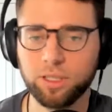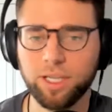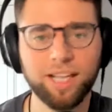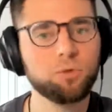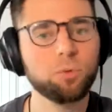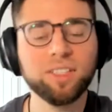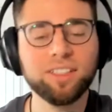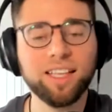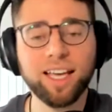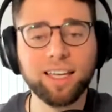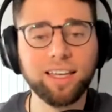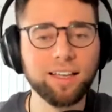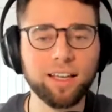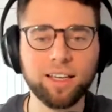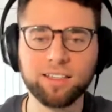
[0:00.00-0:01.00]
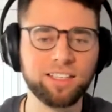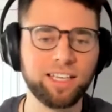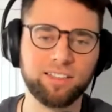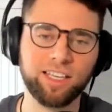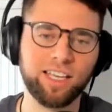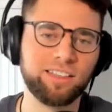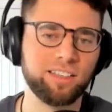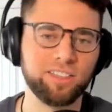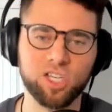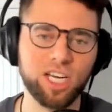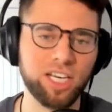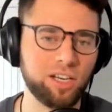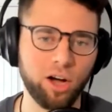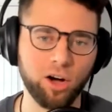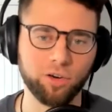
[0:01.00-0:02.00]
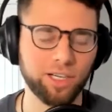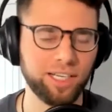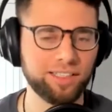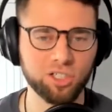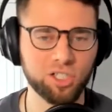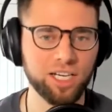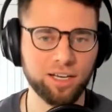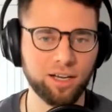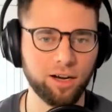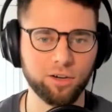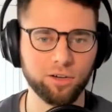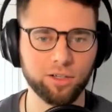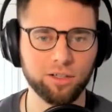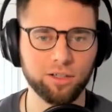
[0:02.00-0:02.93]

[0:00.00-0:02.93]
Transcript: It's so ridiculous. It's, it's, it's a cheat code. It's a cheat code. Yeah.